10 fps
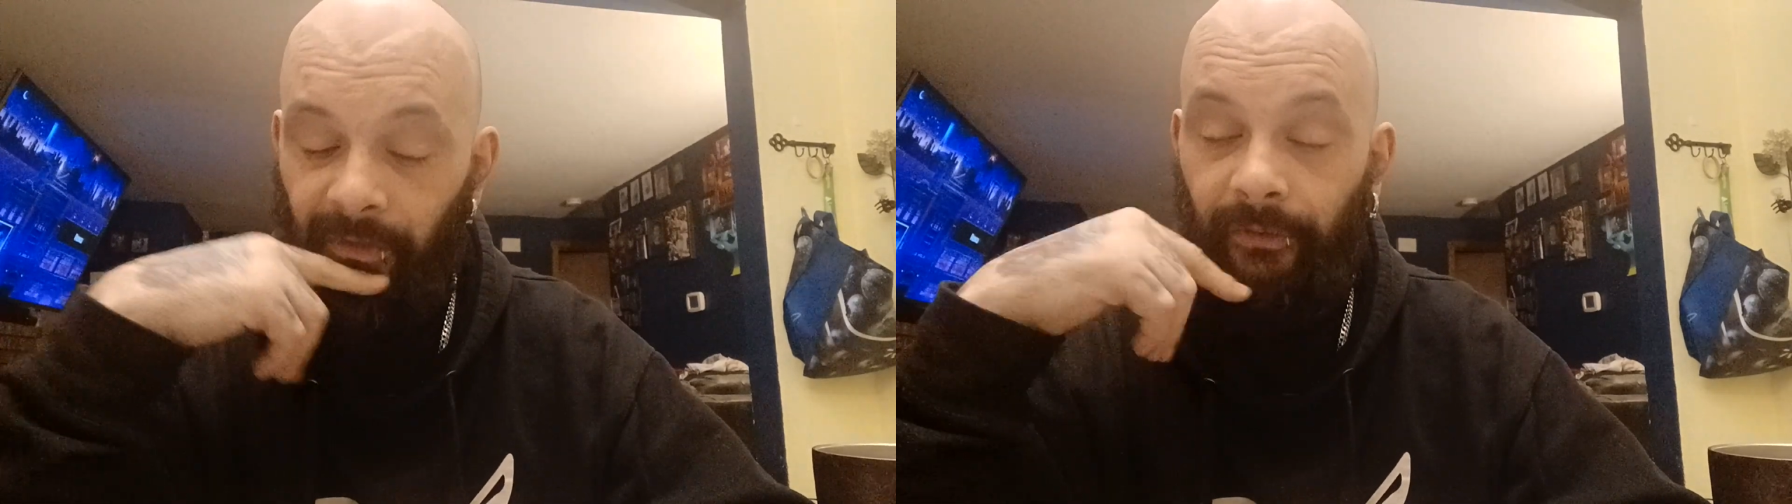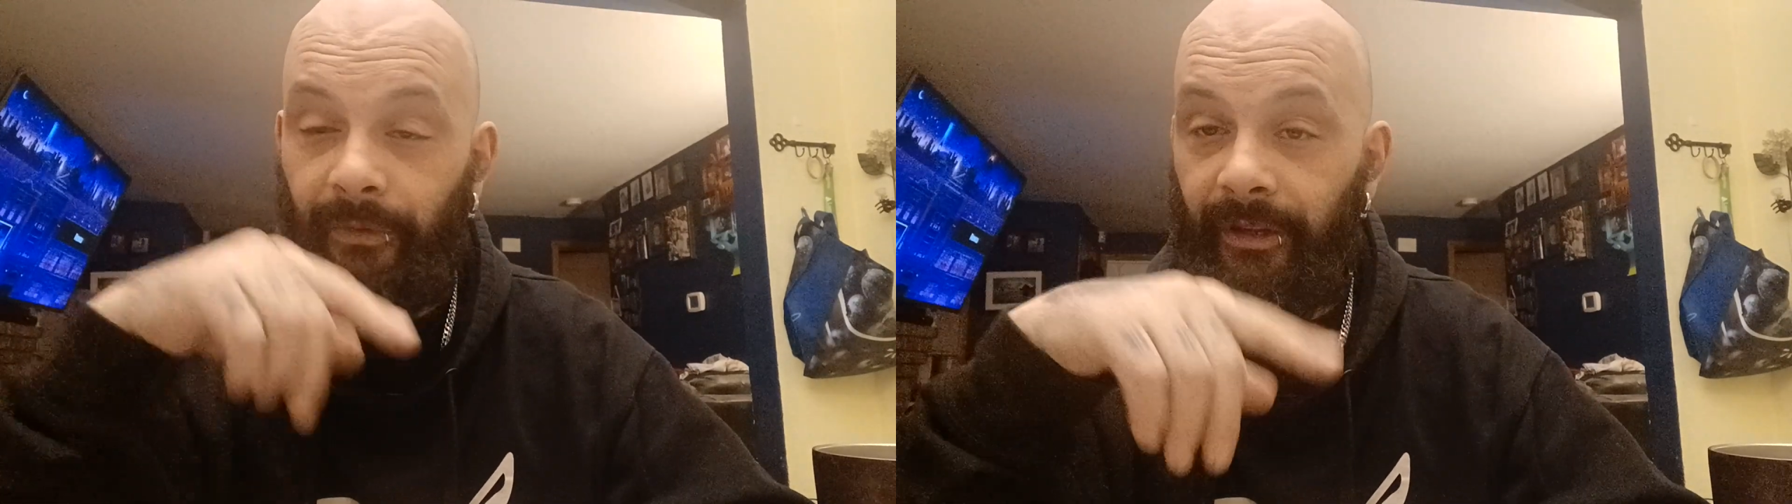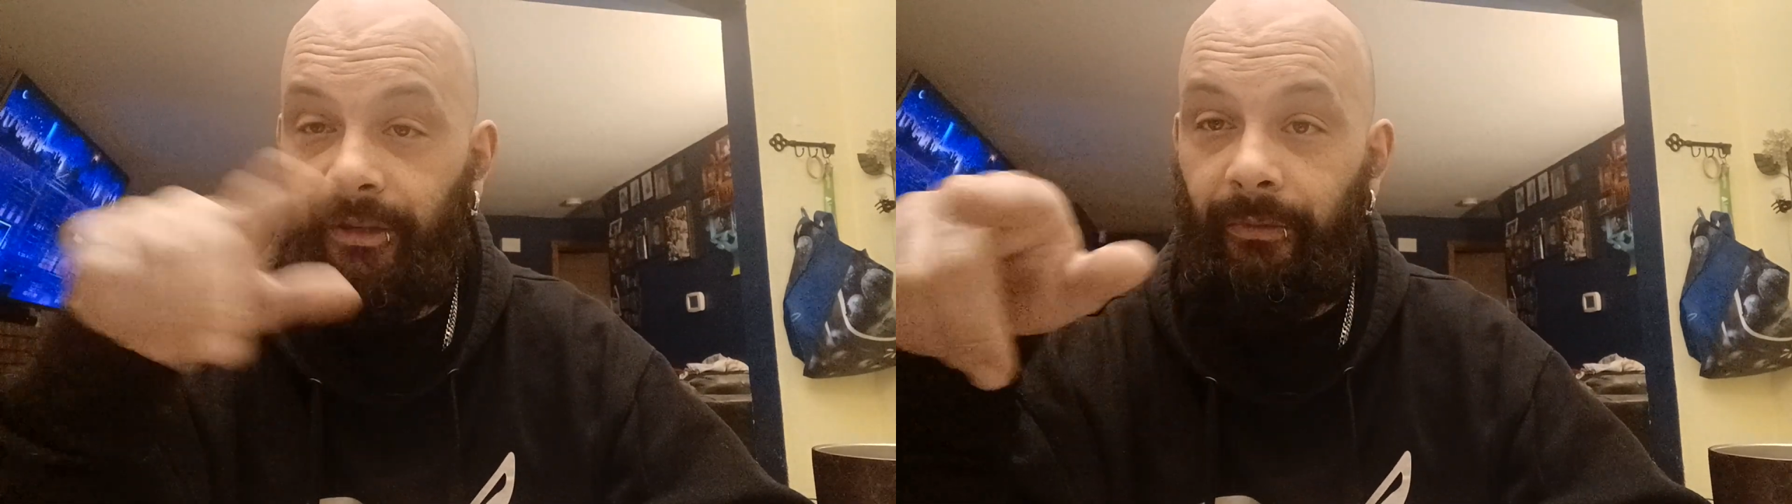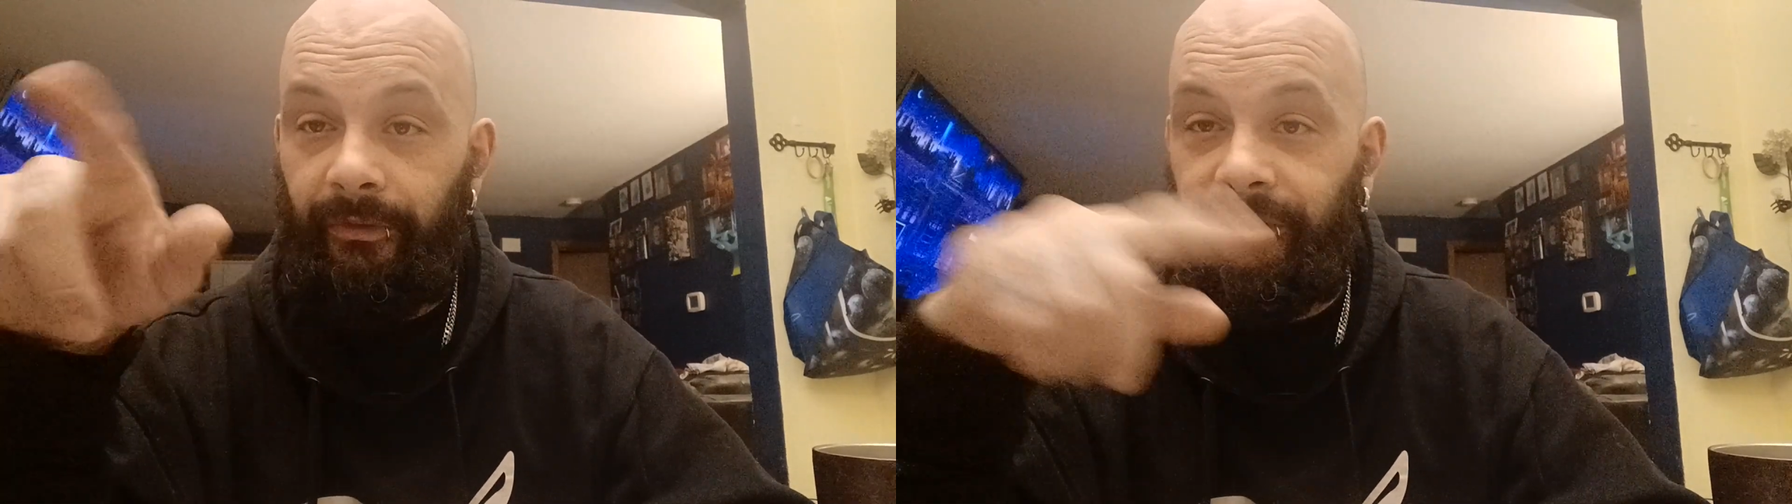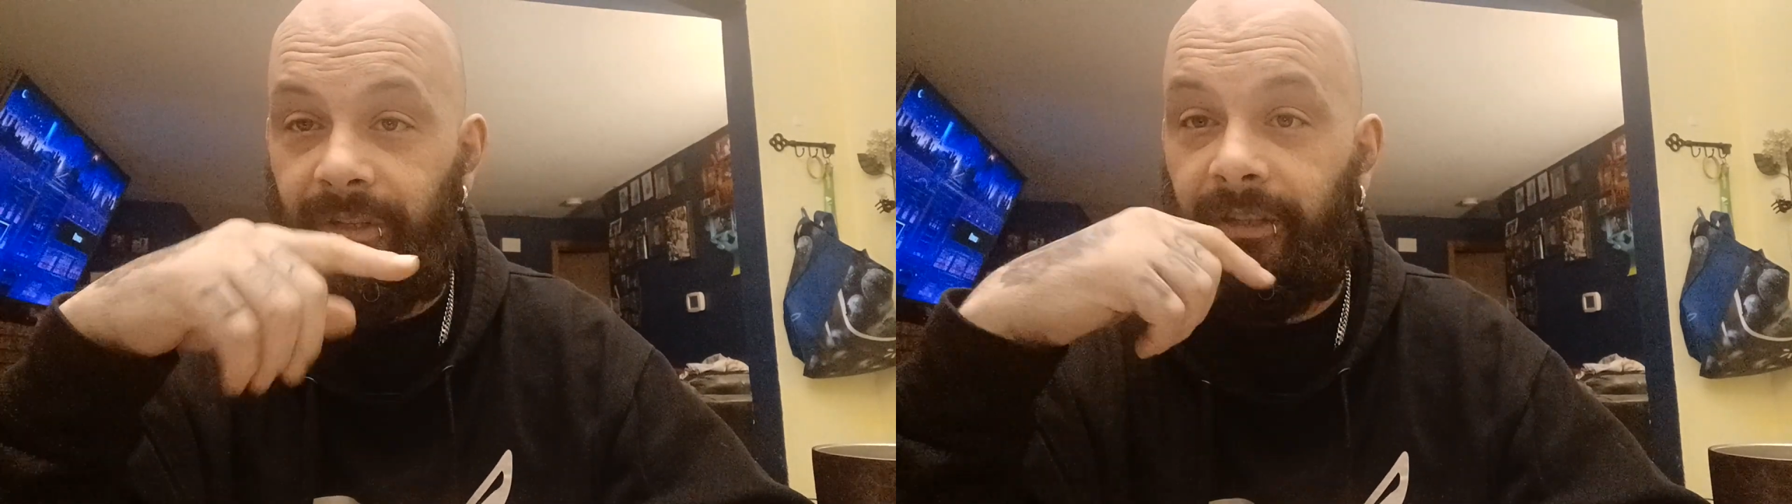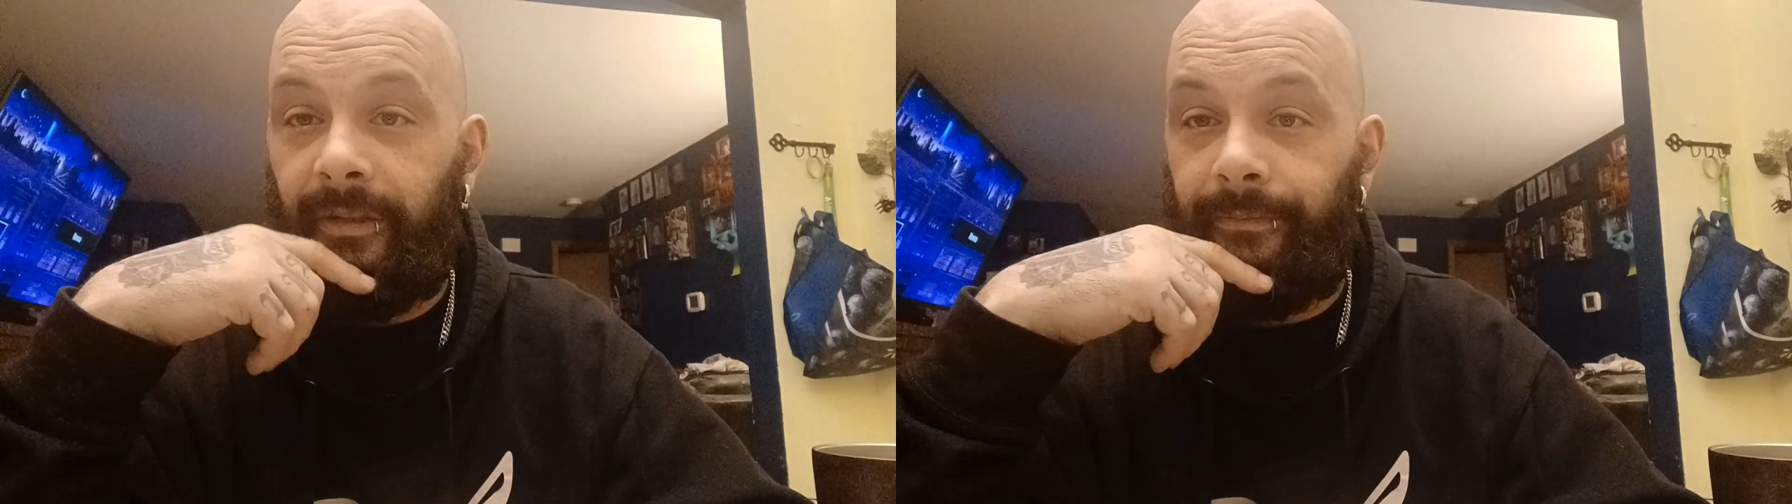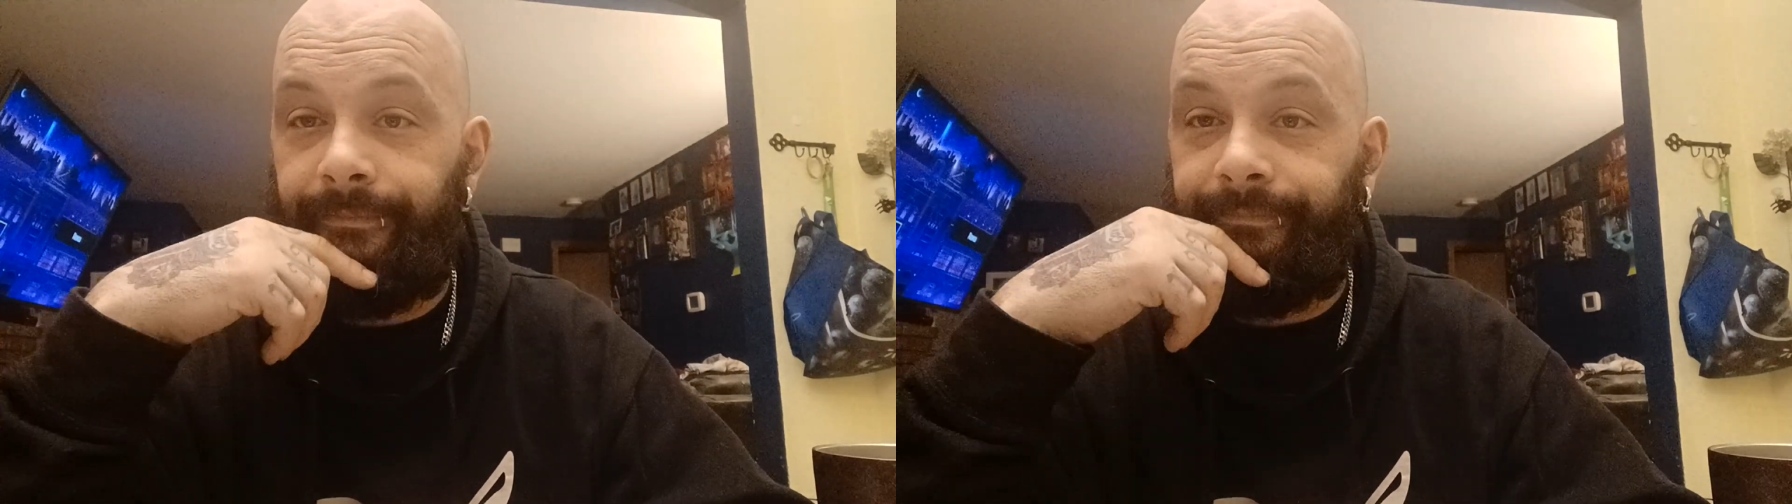the way that they were set up